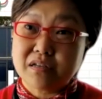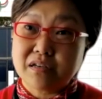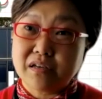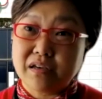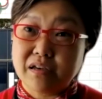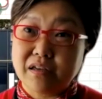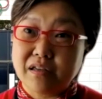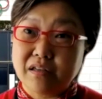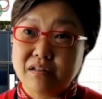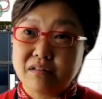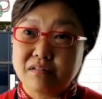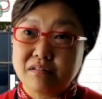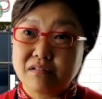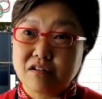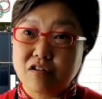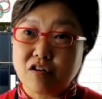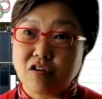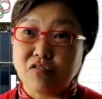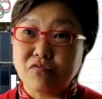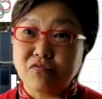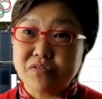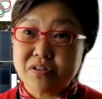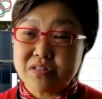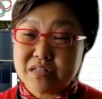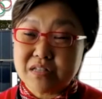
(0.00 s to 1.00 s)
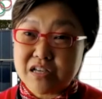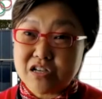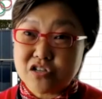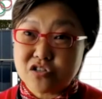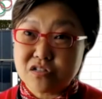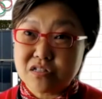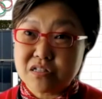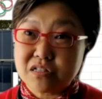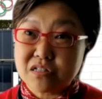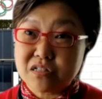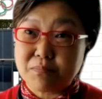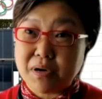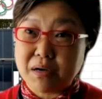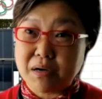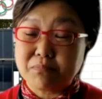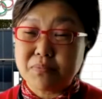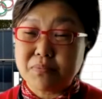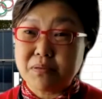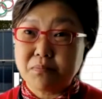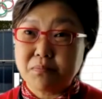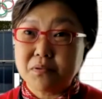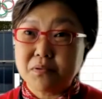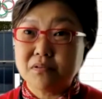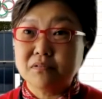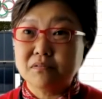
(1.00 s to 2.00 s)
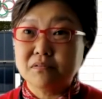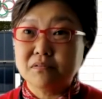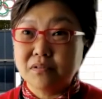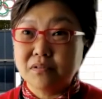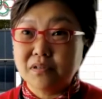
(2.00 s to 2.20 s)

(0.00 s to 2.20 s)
and conversations among people.